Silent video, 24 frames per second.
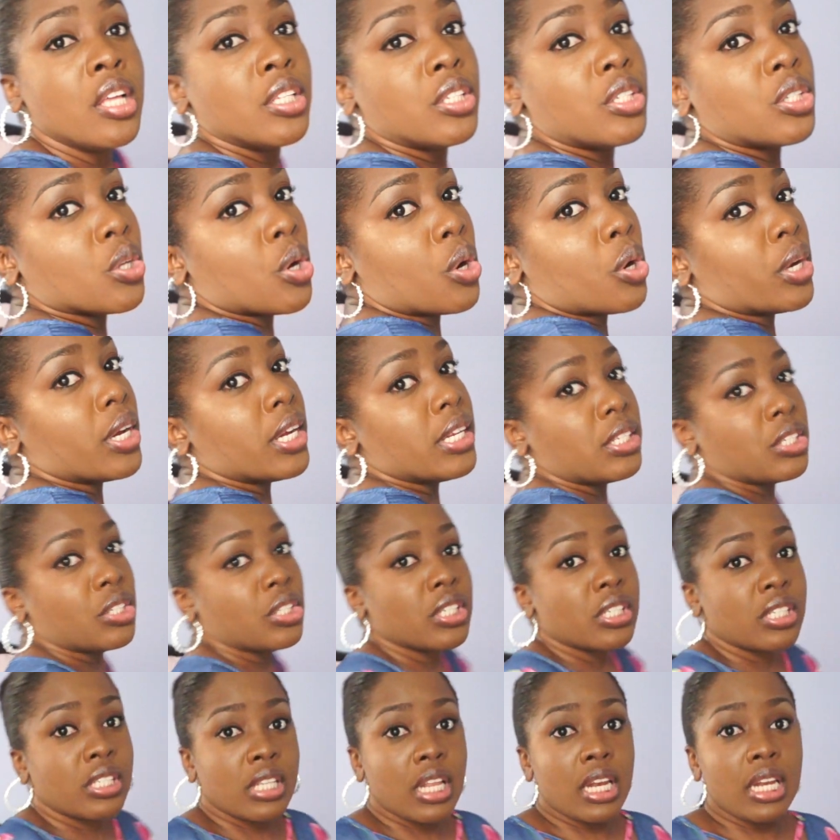So it's
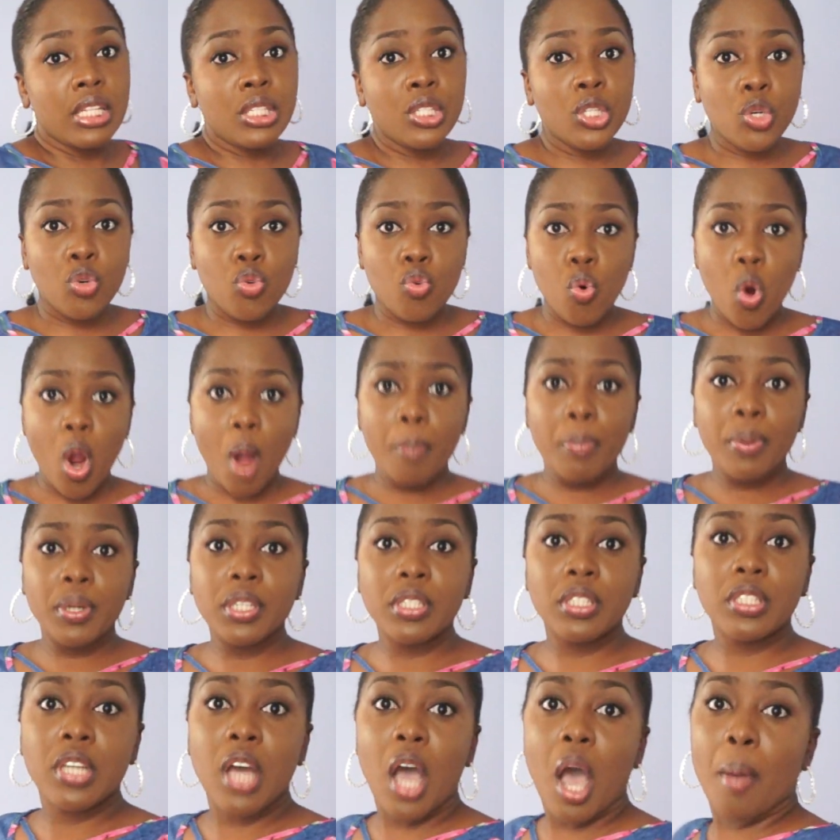just a little crop
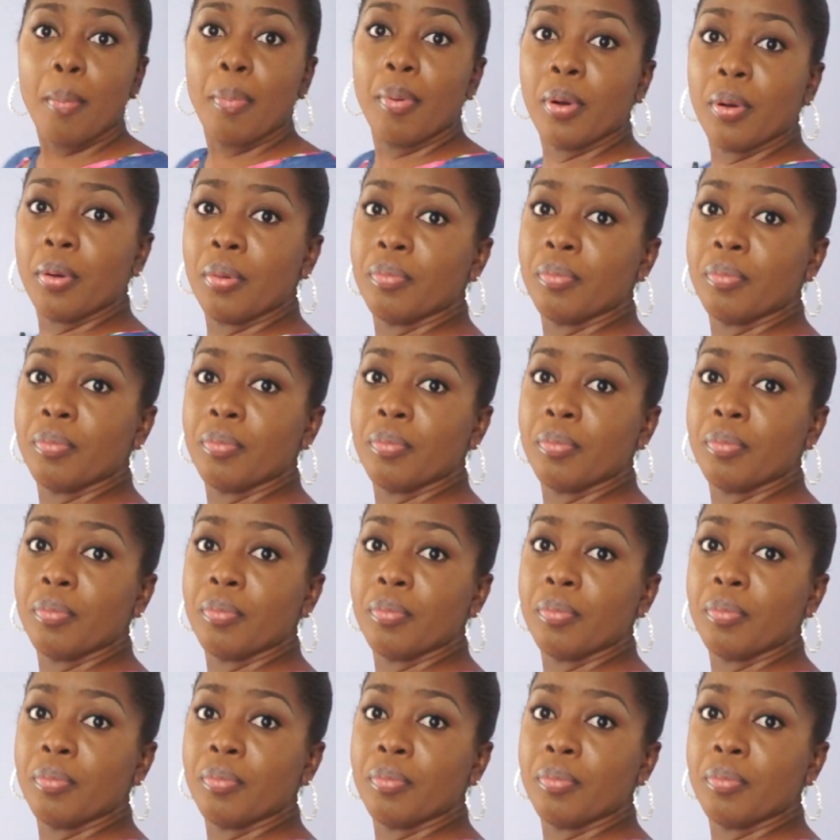top.